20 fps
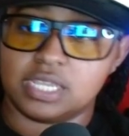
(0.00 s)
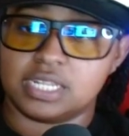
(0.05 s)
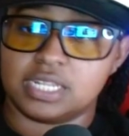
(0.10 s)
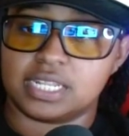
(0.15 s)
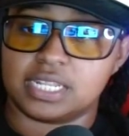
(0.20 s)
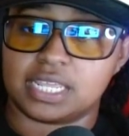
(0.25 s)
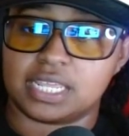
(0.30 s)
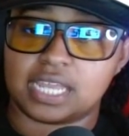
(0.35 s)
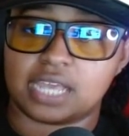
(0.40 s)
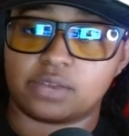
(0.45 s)

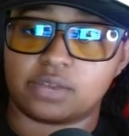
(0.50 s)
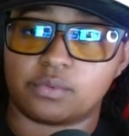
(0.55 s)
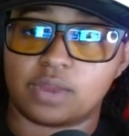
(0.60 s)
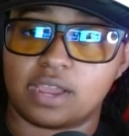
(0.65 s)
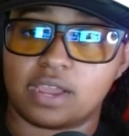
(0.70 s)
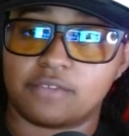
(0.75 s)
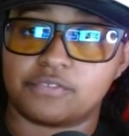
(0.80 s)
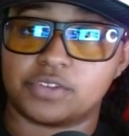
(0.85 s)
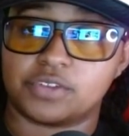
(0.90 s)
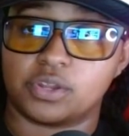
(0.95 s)
They not
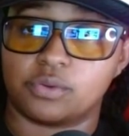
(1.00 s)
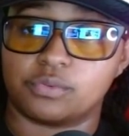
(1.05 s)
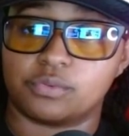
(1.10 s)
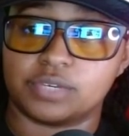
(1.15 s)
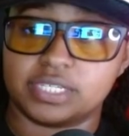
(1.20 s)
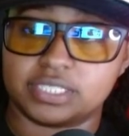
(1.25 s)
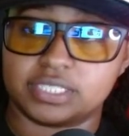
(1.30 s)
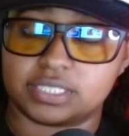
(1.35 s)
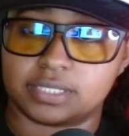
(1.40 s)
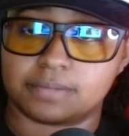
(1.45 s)
around for no
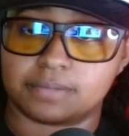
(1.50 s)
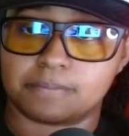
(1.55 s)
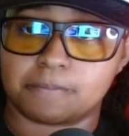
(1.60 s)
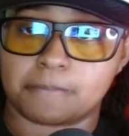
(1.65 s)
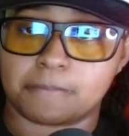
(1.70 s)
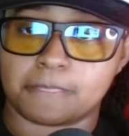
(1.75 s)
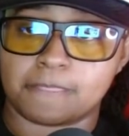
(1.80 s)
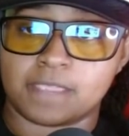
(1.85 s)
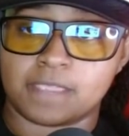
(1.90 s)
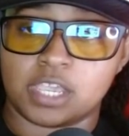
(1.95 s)
reason.
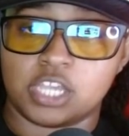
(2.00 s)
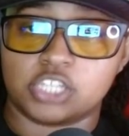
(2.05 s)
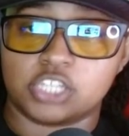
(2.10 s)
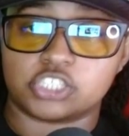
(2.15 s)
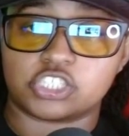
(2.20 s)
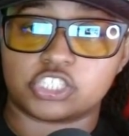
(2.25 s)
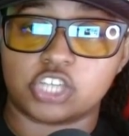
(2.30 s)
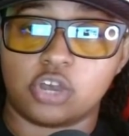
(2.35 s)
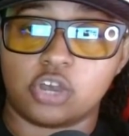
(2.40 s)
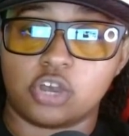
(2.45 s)

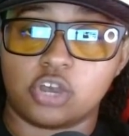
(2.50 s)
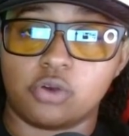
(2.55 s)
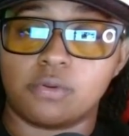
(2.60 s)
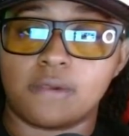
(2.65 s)
So